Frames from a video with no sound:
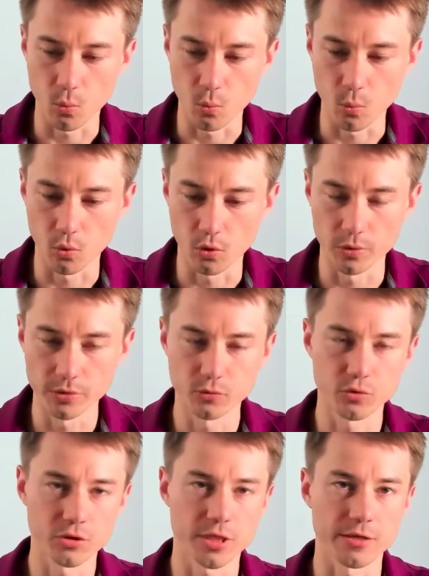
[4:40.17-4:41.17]
what would
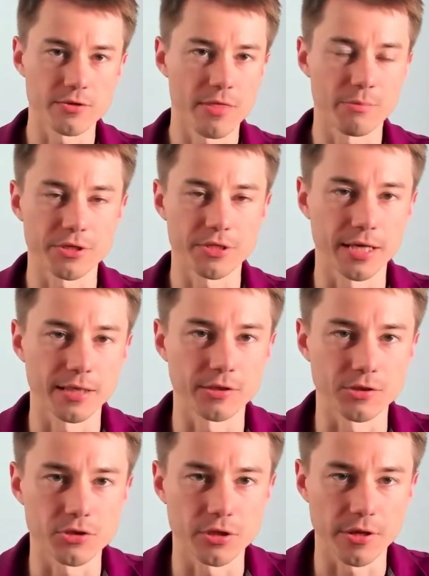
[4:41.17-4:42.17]
you say is the percentage?